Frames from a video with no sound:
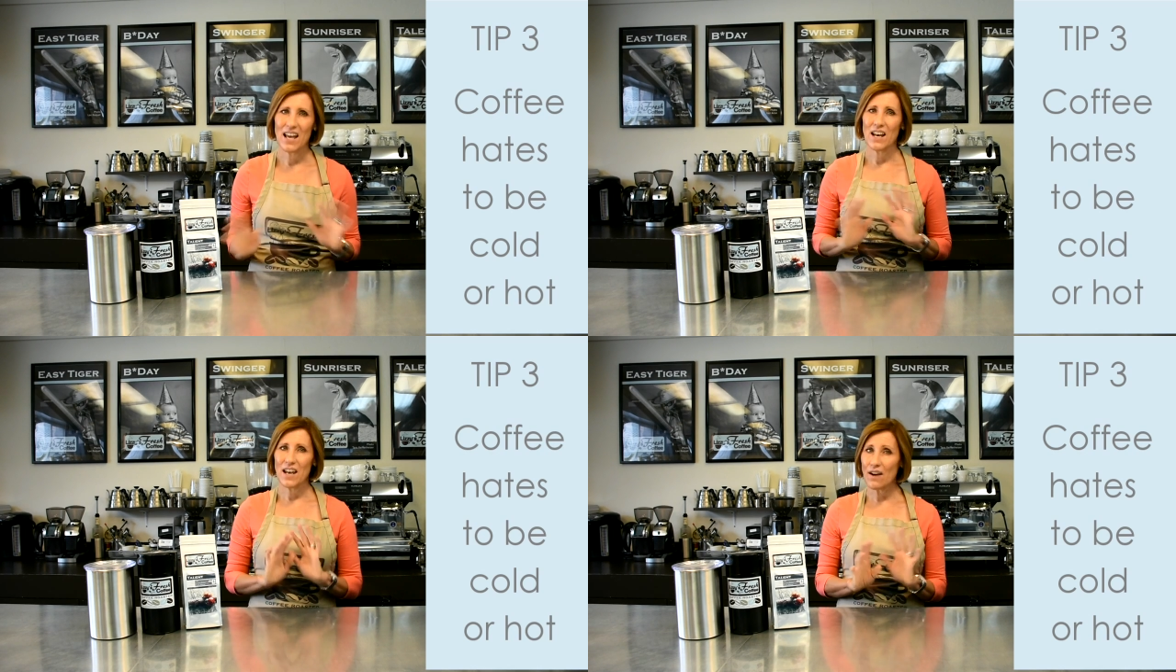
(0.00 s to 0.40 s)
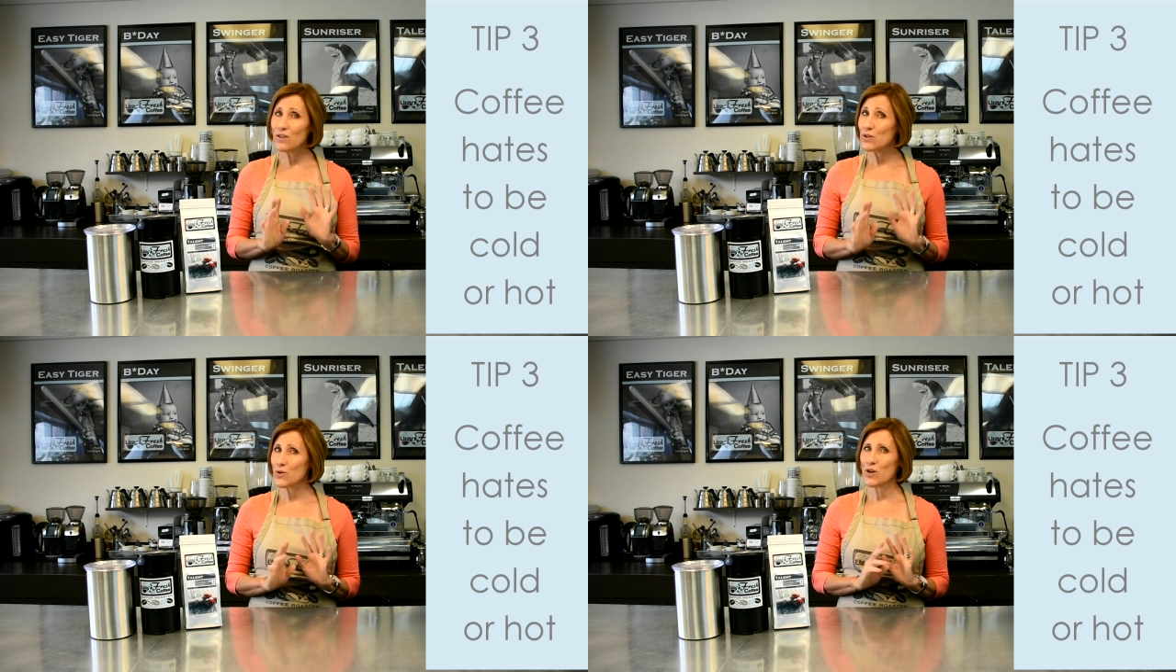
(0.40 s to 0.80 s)

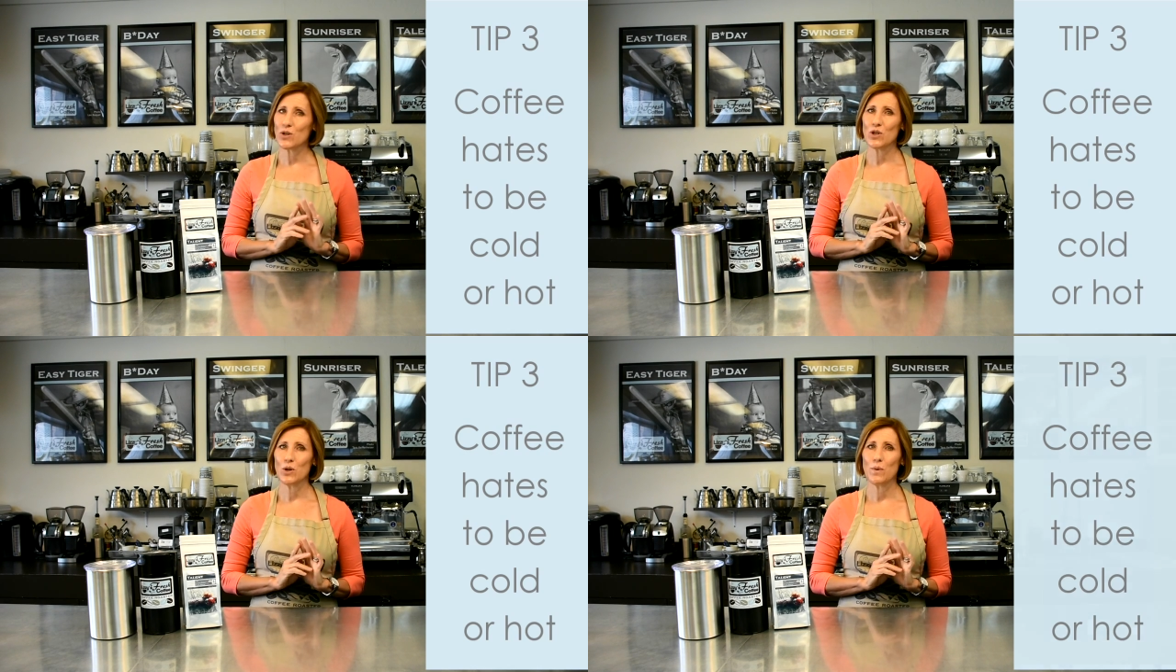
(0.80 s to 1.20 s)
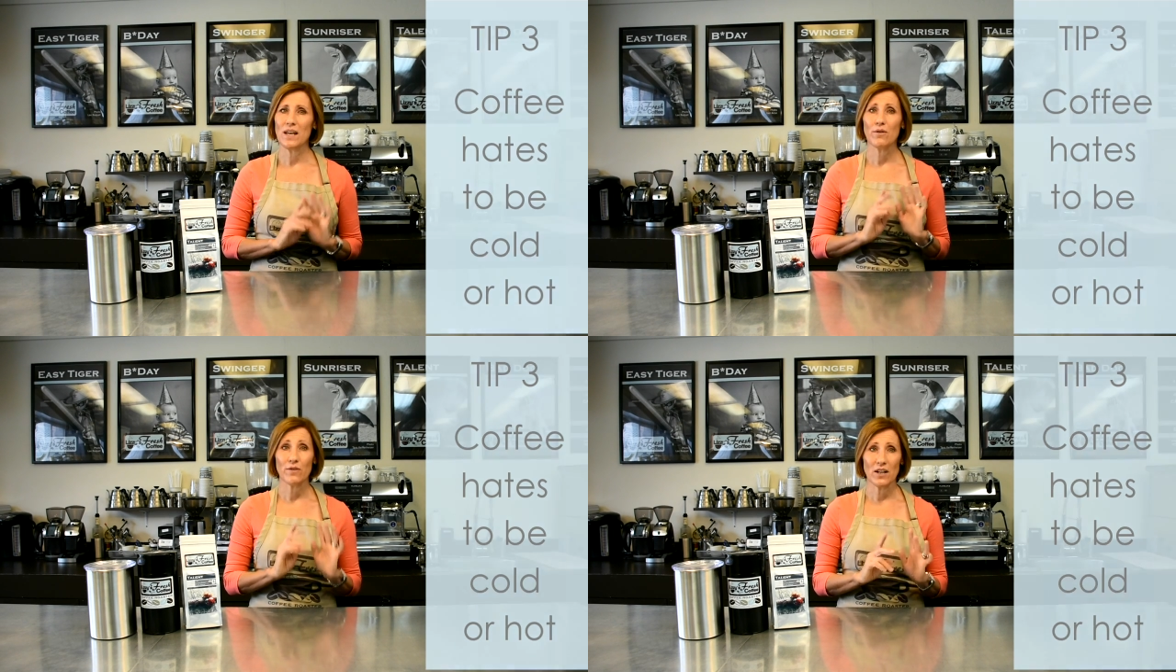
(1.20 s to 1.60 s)
Never store your
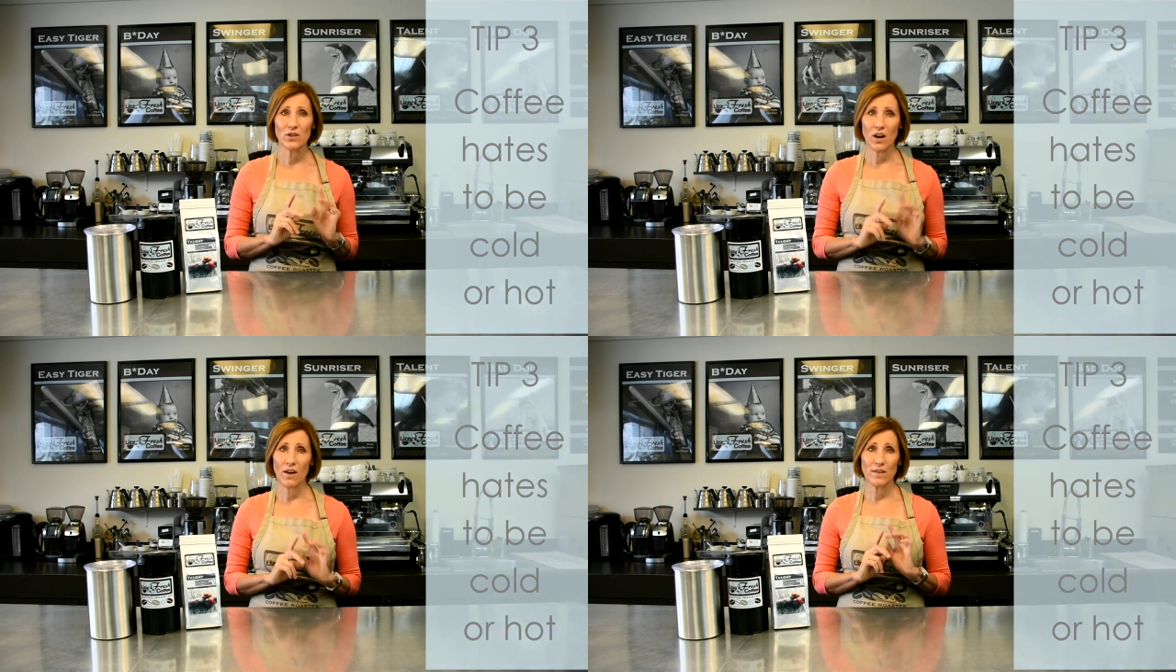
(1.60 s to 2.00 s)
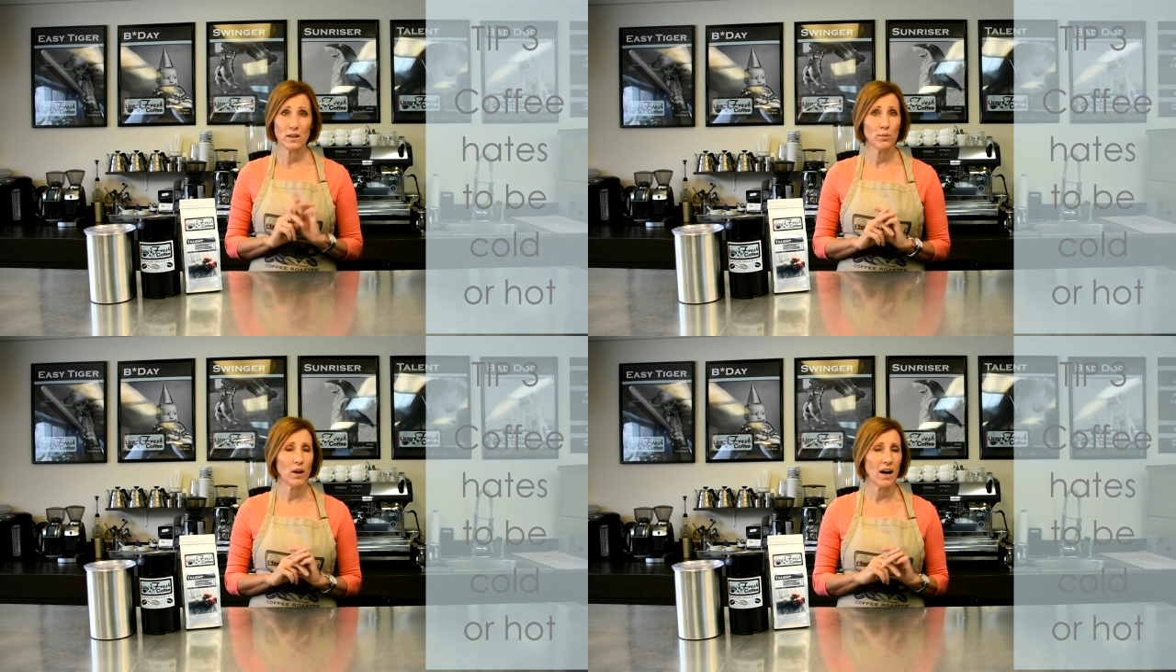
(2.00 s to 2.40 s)
2-week fresh coffee
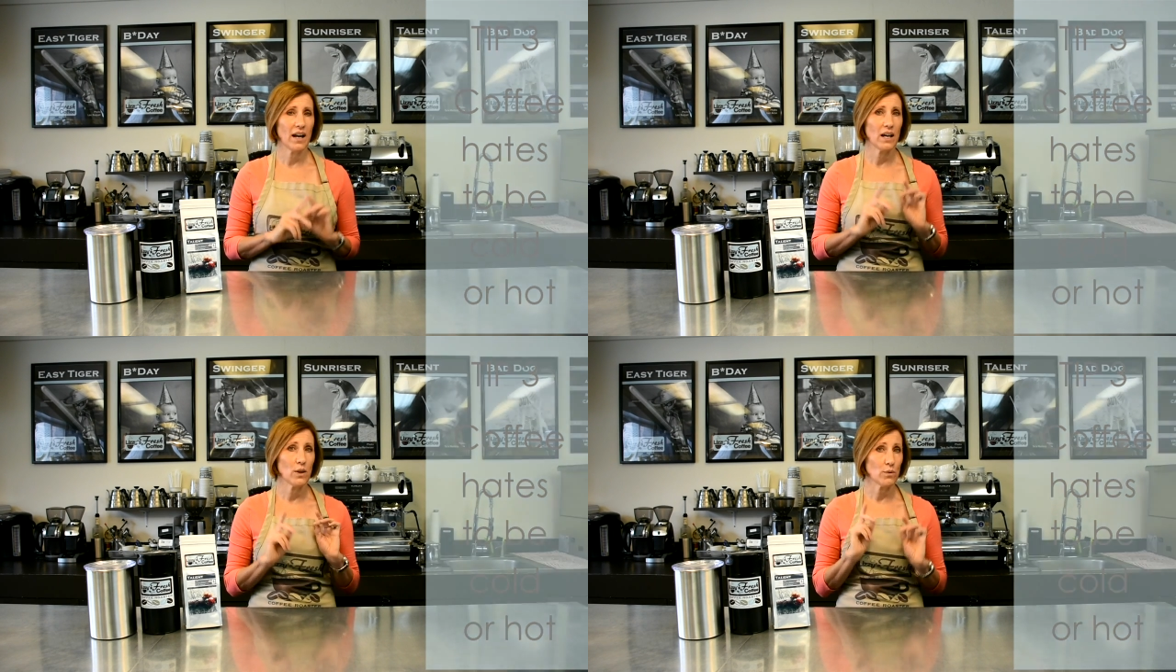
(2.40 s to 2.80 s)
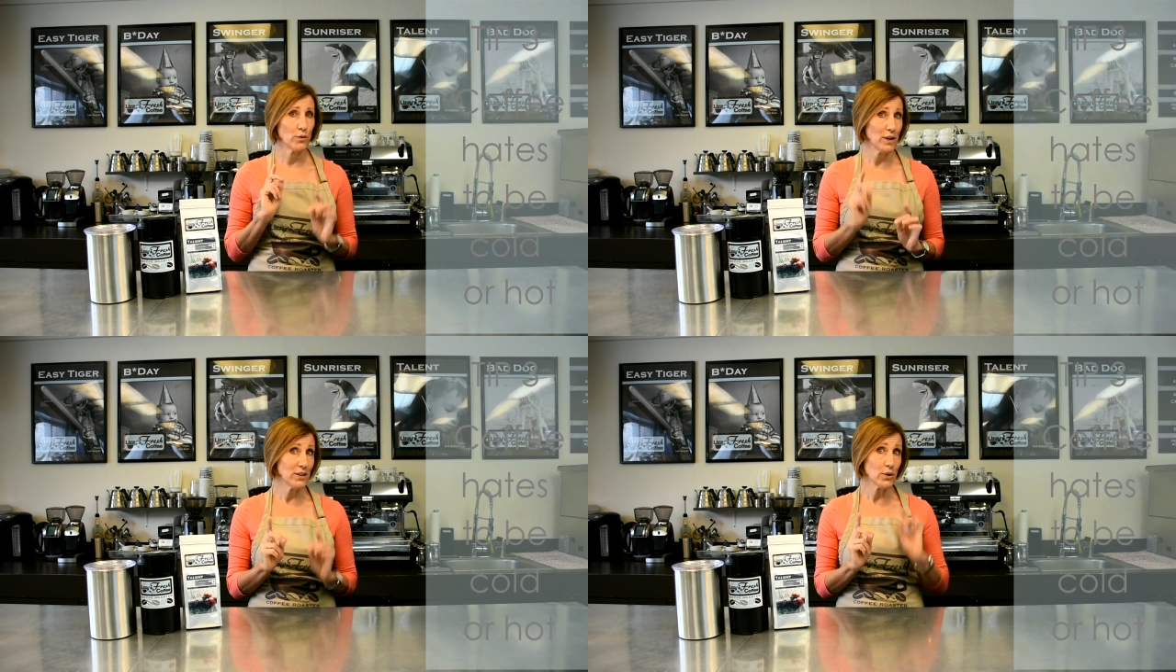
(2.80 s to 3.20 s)
supply in the
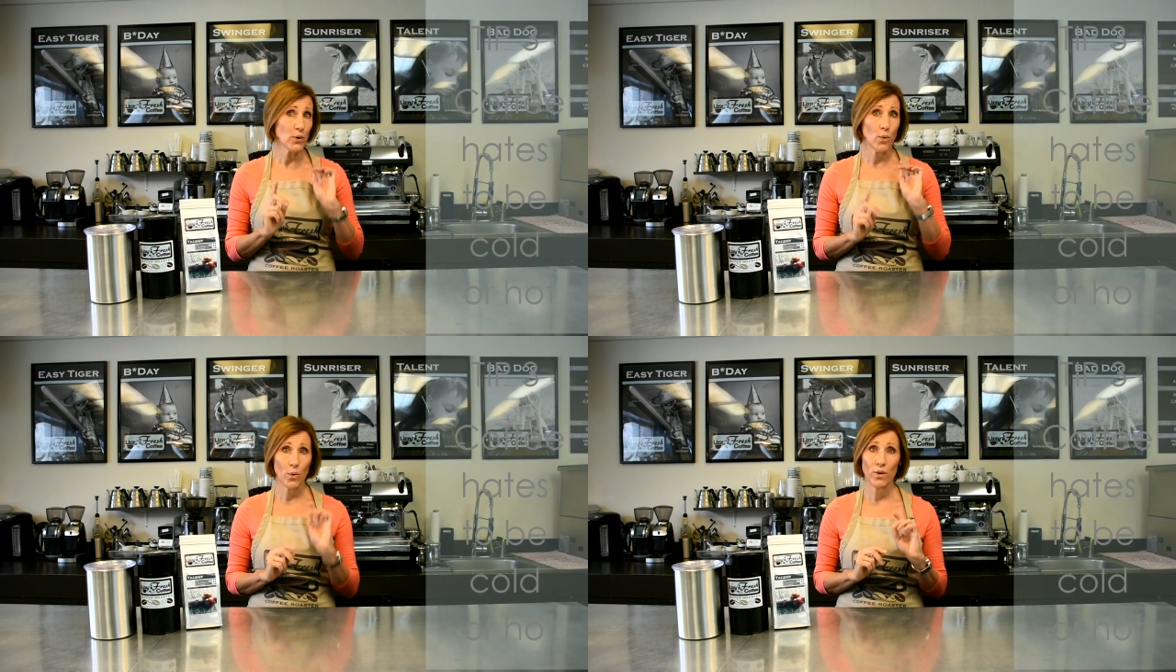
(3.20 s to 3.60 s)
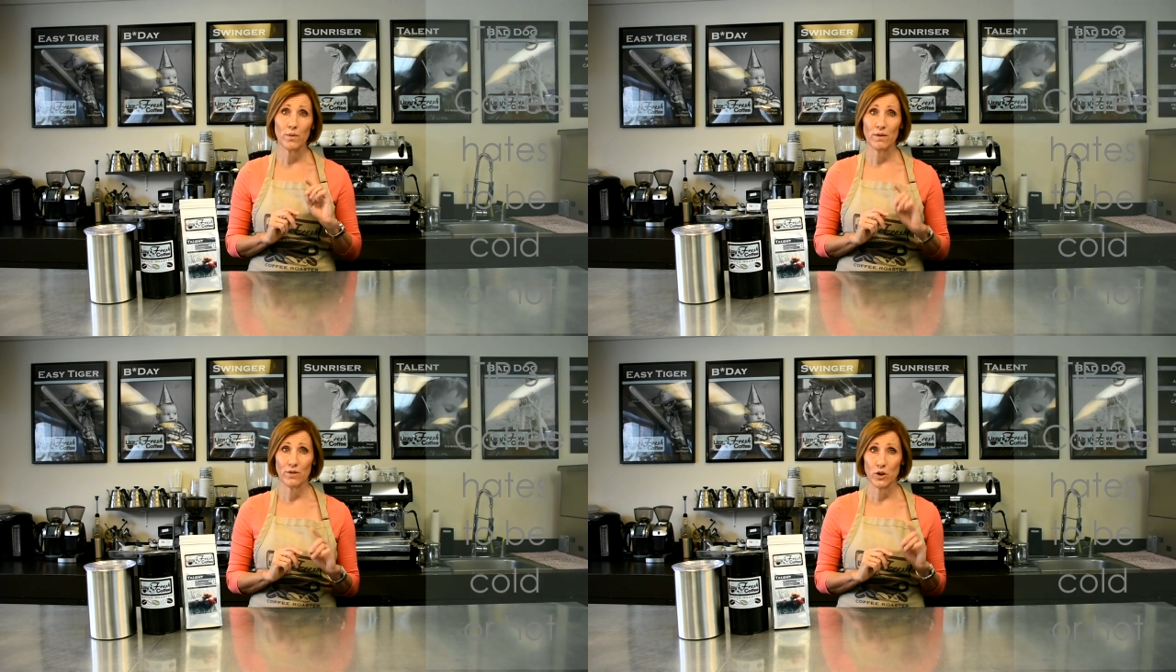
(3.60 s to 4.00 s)
freezer or the
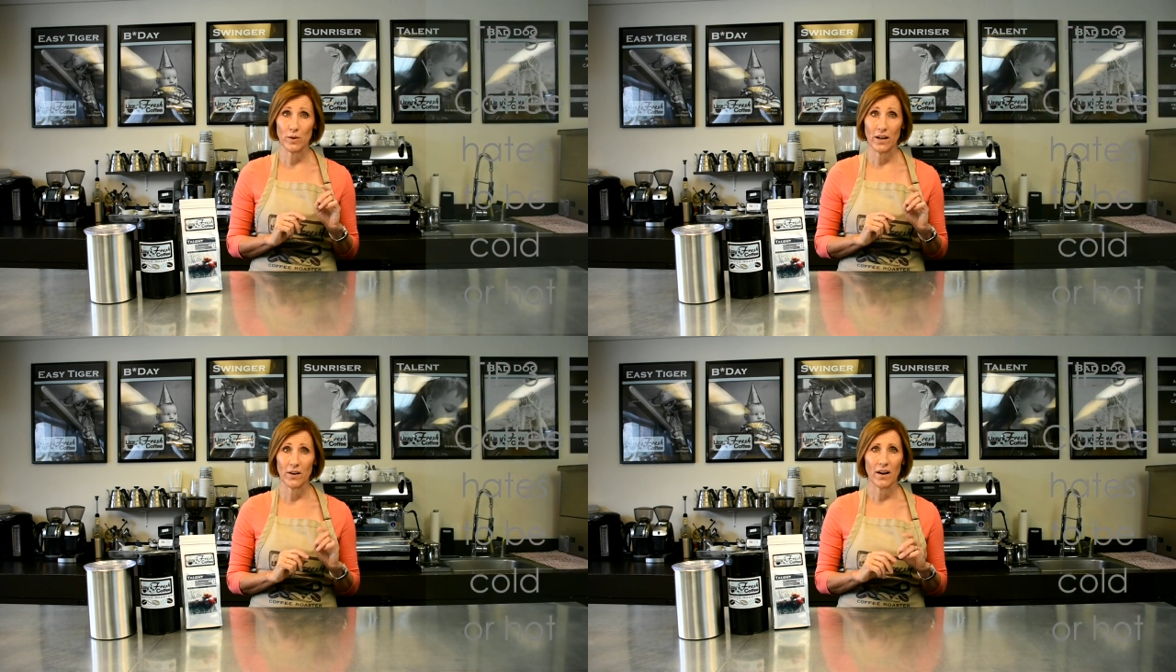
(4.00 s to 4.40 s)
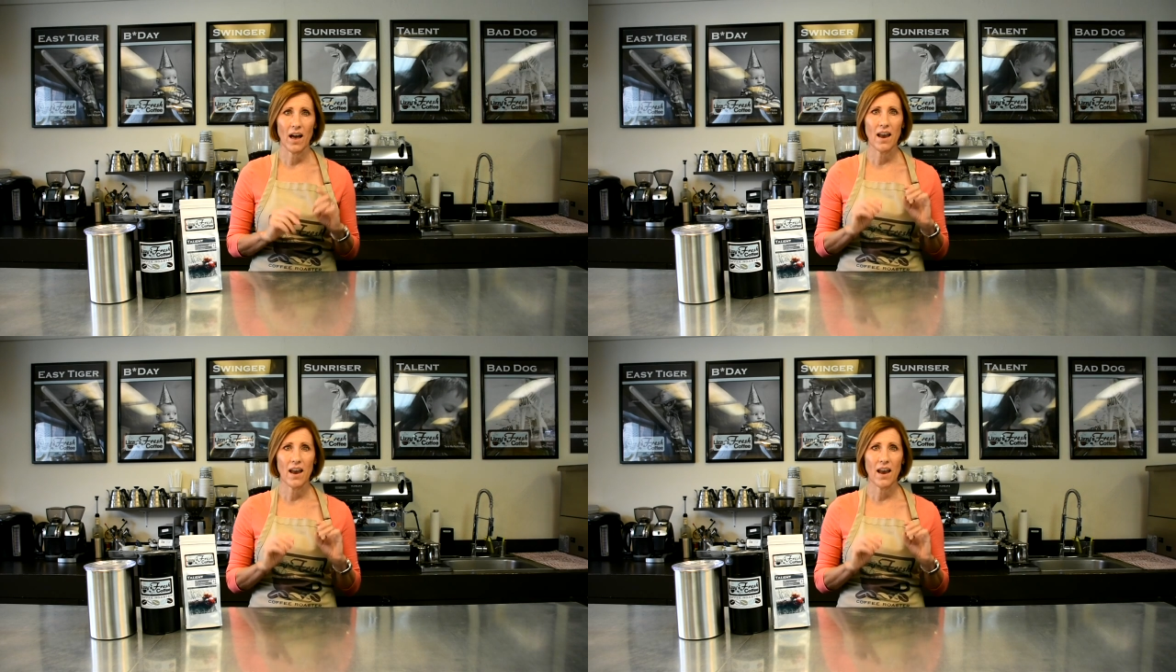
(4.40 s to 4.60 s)
refrigerator,